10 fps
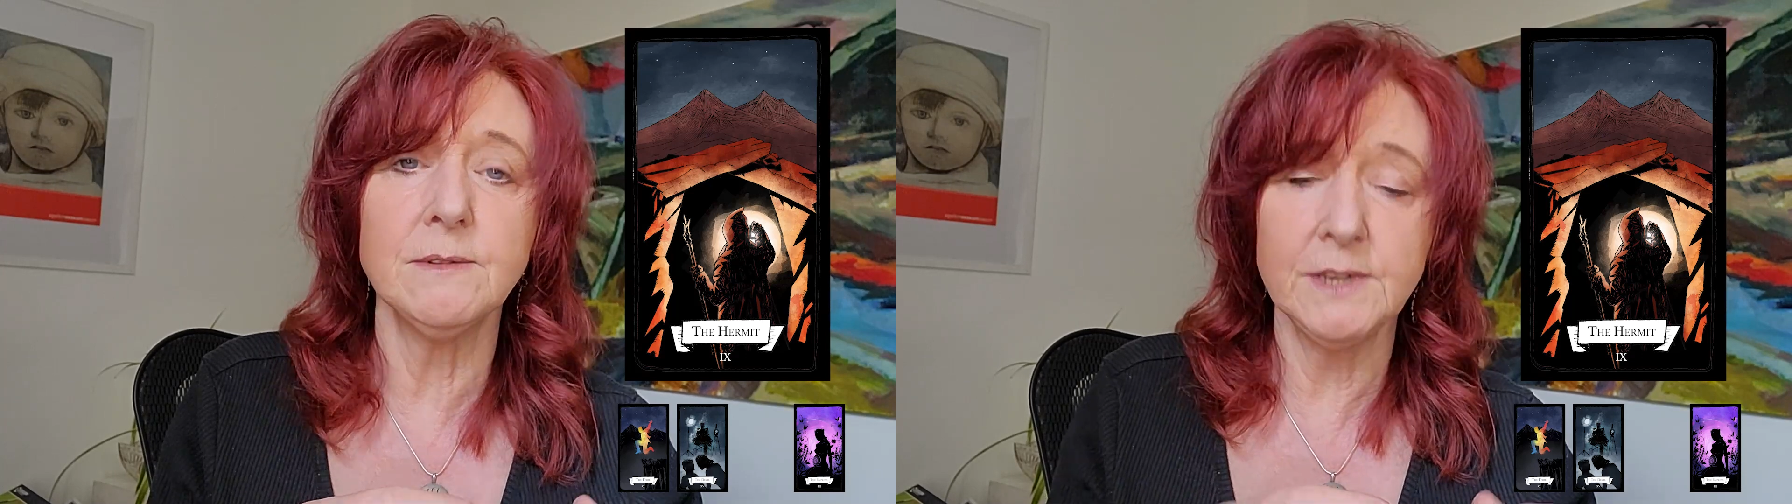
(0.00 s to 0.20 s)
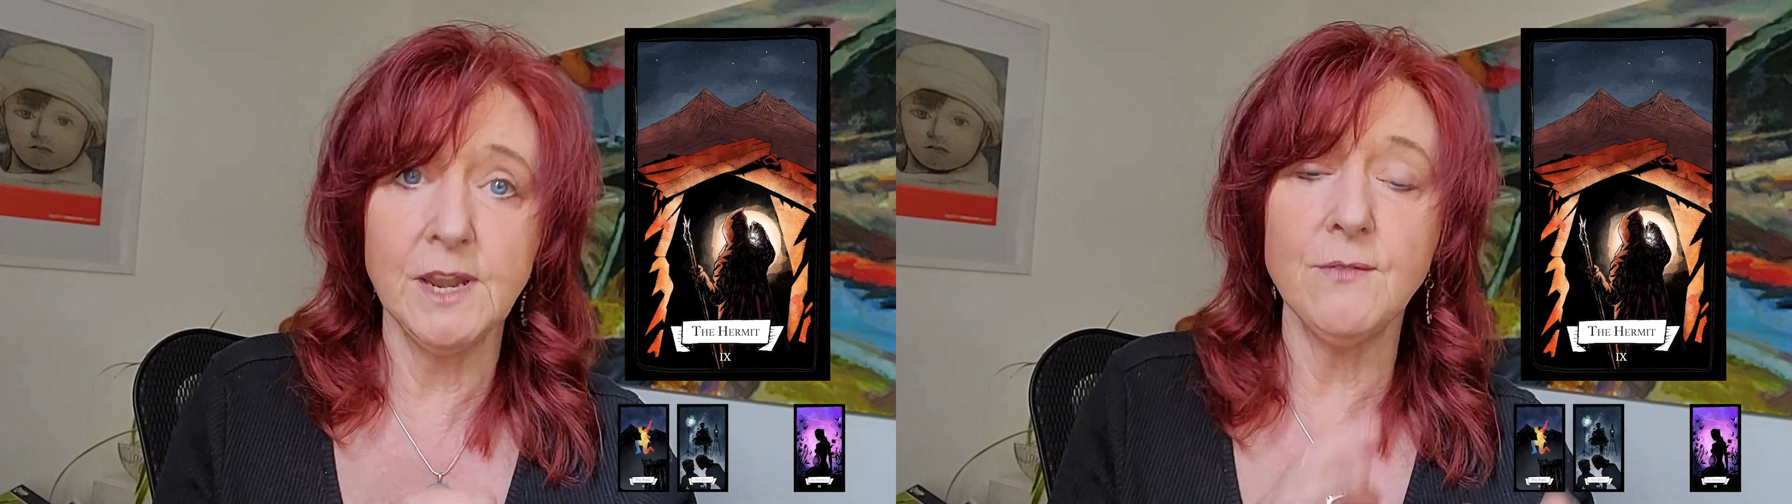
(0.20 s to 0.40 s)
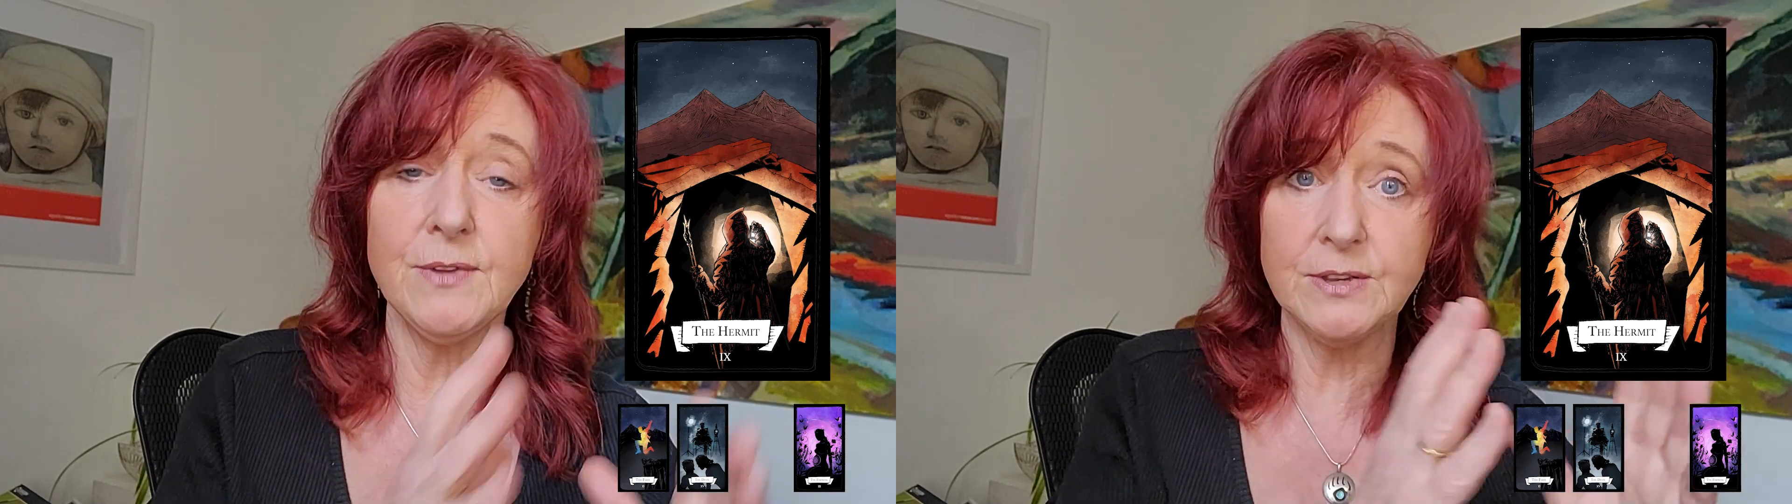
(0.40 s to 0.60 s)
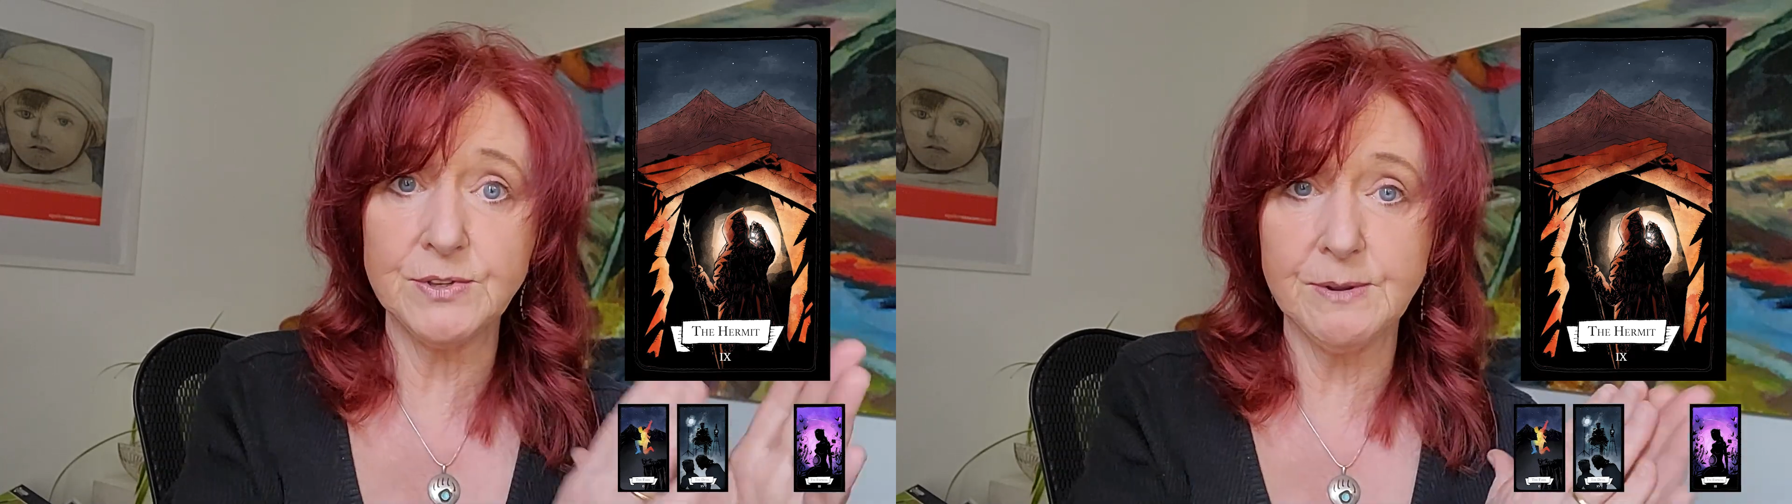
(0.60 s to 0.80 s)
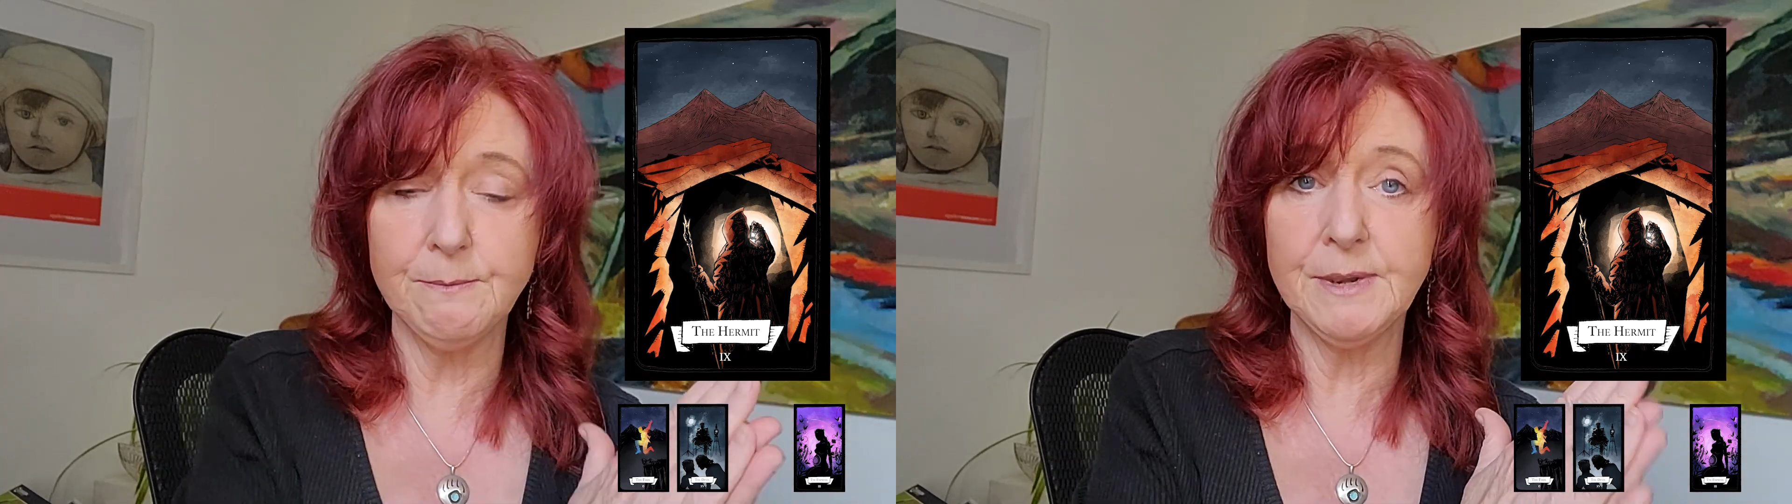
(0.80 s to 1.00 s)
loving
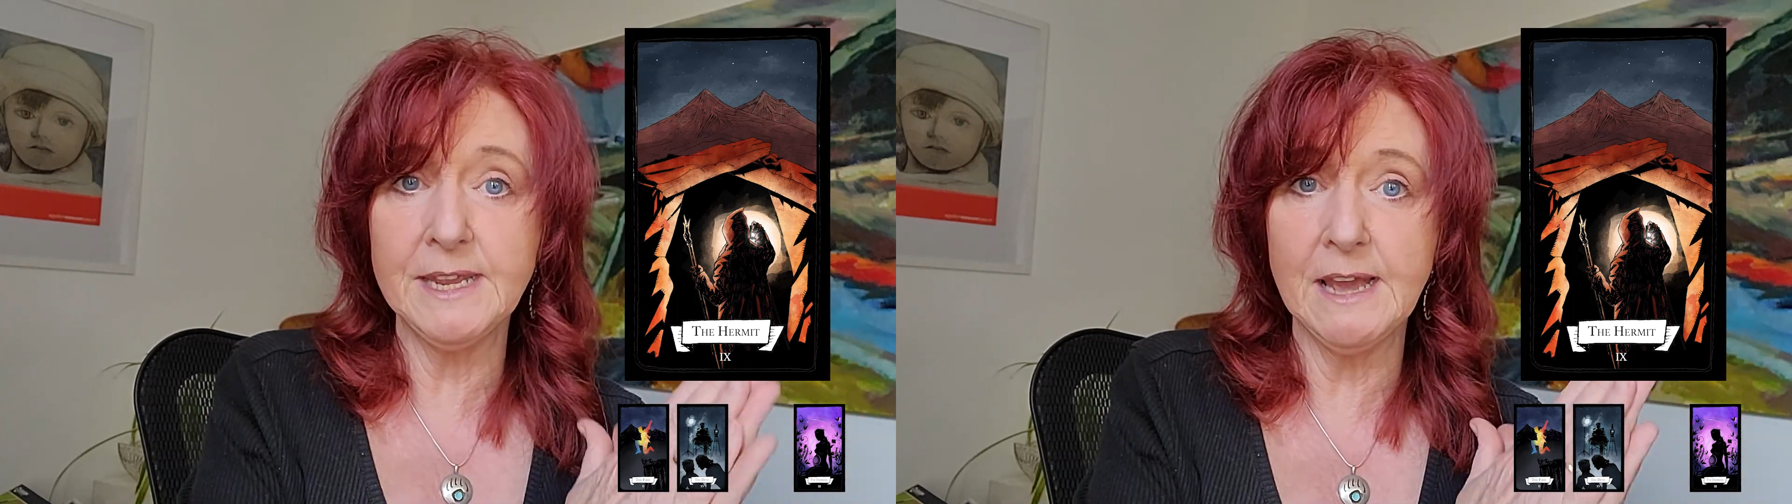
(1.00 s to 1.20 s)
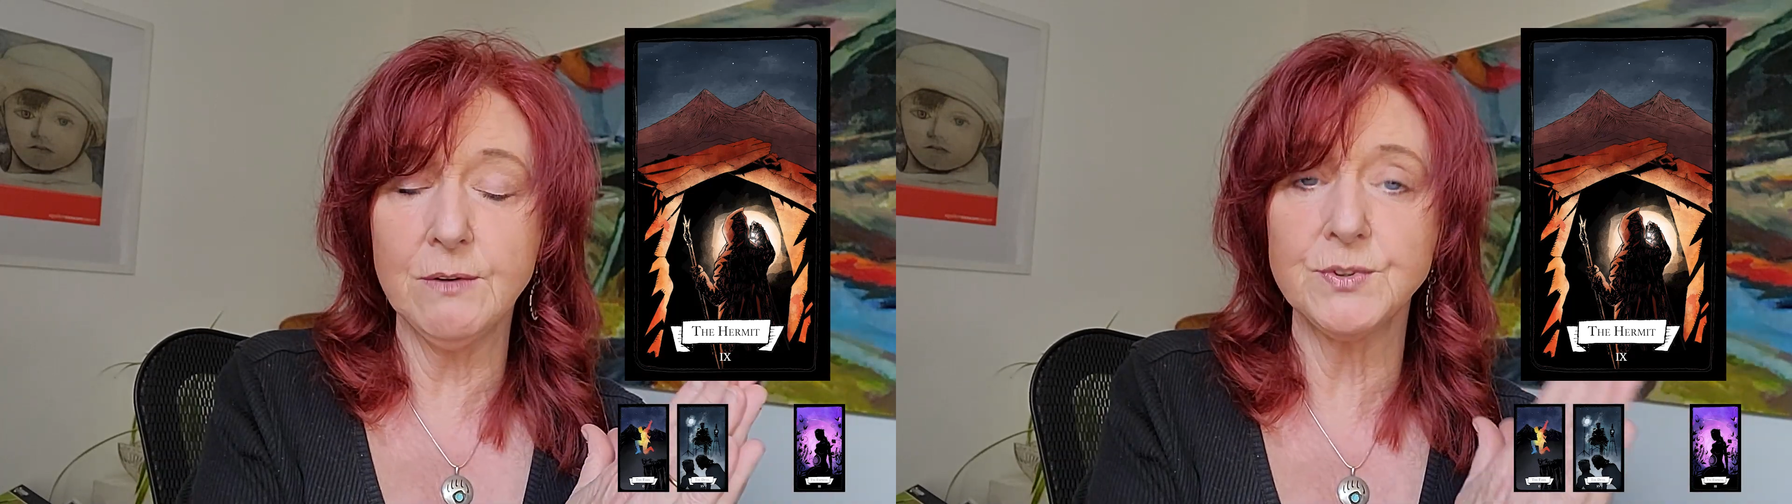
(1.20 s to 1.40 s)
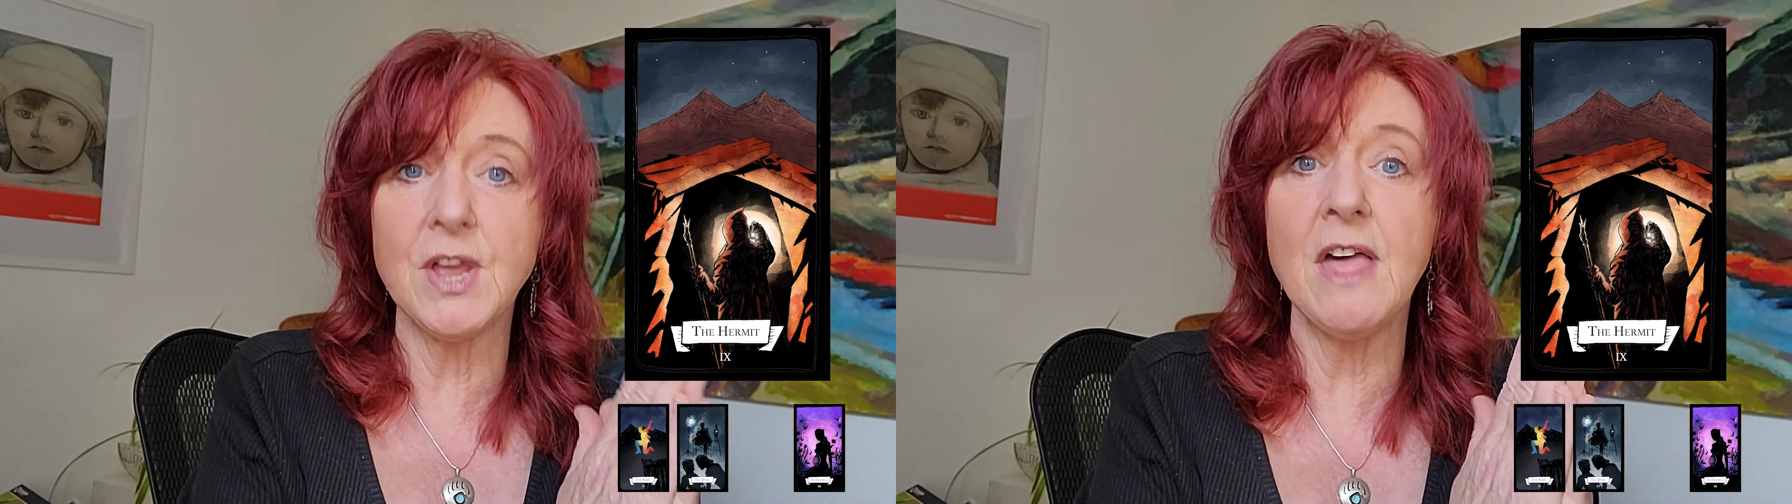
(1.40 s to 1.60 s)
somebody else